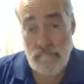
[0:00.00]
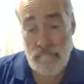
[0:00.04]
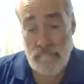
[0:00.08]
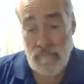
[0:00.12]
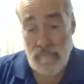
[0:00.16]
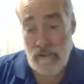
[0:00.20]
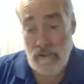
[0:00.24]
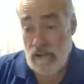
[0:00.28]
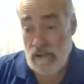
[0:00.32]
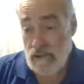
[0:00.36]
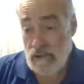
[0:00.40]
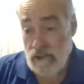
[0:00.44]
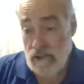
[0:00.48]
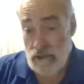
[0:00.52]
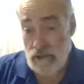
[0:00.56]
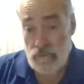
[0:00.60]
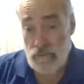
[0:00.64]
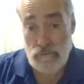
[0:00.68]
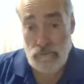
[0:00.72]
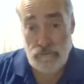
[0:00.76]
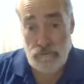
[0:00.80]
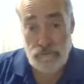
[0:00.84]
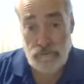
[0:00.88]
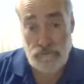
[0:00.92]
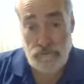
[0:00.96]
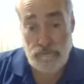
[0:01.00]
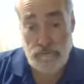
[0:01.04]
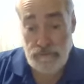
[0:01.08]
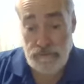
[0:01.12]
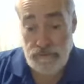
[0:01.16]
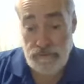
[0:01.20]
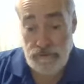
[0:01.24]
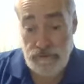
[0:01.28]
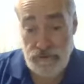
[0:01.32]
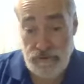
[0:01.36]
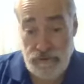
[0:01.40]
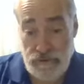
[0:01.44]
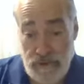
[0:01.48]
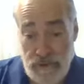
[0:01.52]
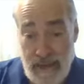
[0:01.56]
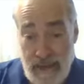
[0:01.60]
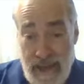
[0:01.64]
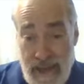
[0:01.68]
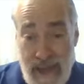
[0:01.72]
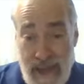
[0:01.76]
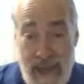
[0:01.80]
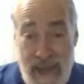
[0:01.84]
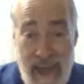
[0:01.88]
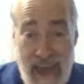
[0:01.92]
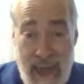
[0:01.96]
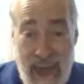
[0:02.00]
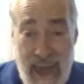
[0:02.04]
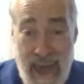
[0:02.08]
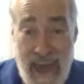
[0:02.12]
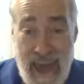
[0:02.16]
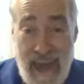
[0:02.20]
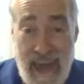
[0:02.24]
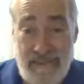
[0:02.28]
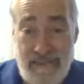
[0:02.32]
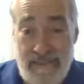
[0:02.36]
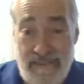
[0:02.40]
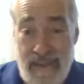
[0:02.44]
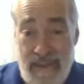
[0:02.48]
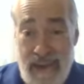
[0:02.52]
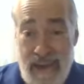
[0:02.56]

and then Israel's position as